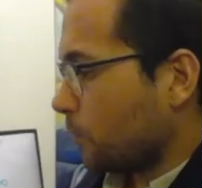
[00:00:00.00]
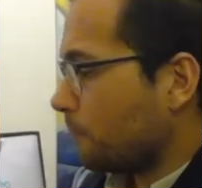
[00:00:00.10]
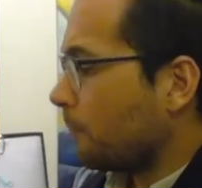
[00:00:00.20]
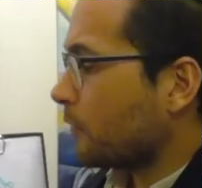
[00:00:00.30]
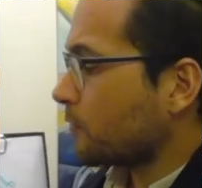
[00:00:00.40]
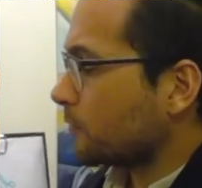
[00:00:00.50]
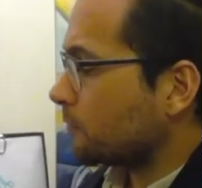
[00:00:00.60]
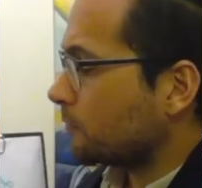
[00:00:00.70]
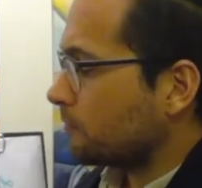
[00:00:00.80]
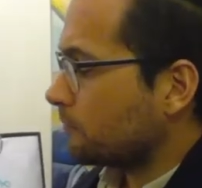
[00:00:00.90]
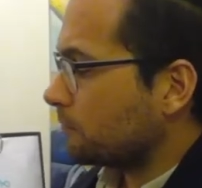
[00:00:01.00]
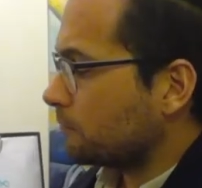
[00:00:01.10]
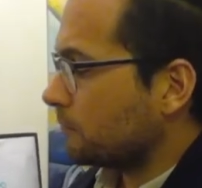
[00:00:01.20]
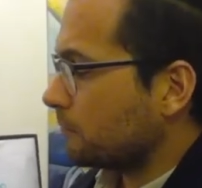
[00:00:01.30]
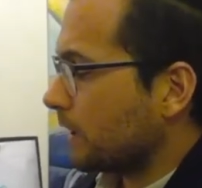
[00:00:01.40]
Bottle,
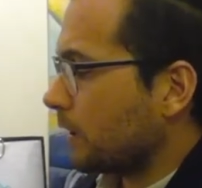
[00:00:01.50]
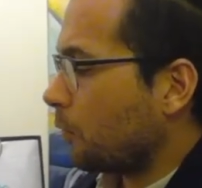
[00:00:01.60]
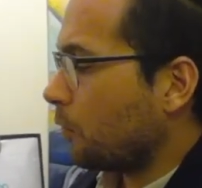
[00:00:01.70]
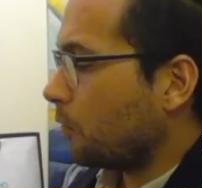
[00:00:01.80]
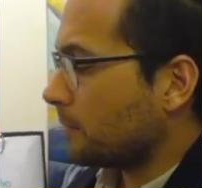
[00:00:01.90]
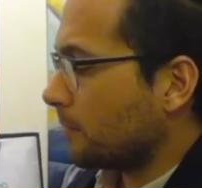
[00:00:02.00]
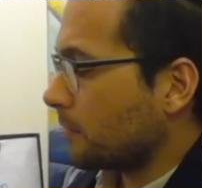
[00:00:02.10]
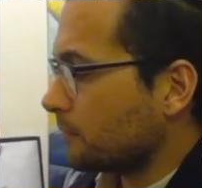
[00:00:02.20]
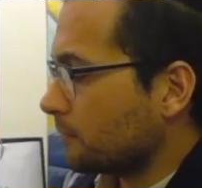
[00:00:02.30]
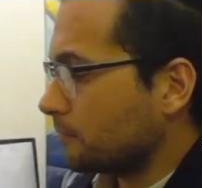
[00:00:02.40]
like a water bottle.